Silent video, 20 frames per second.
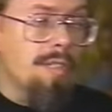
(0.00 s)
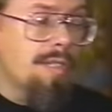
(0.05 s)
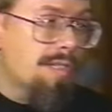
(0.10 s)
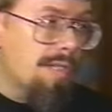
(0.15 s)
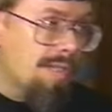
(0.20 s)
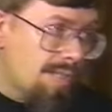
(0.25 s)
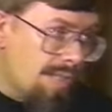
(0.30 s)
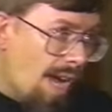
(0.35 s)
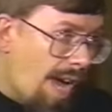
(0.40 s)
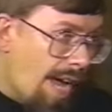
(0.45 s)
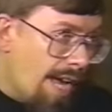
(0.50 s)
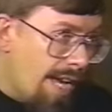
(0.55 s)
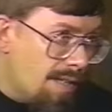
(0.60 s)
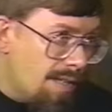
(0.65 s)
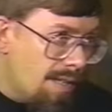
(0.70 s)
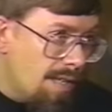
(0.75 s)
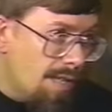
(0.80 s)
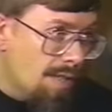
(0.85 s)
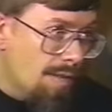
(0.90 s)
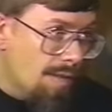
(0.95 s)

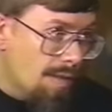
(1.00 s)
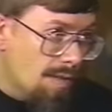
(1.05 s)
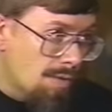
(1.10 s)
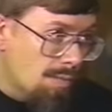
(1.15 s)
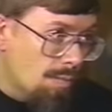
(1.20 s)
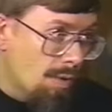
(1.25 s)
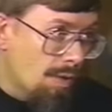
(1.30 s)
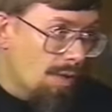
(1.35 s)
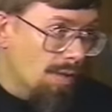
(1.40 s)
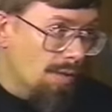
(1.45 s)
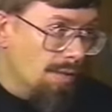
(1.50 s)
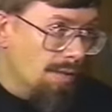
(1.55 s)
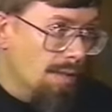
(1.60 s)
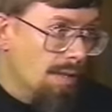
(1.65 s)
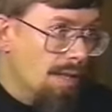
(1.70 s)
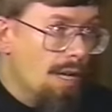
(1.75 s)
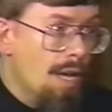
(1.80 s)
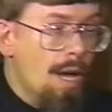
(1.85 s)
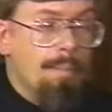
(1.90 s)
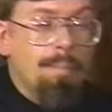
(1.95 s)
society in this world,
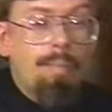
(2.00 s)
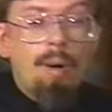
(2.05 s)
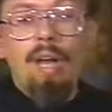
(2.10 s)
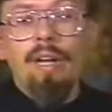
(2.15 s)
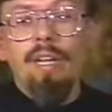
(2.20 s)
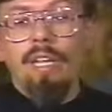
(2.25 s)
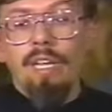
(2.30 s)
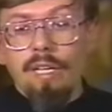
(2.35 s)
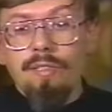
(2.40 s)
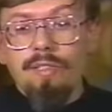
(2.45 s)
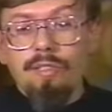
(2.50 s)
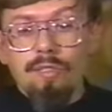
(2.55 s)
but is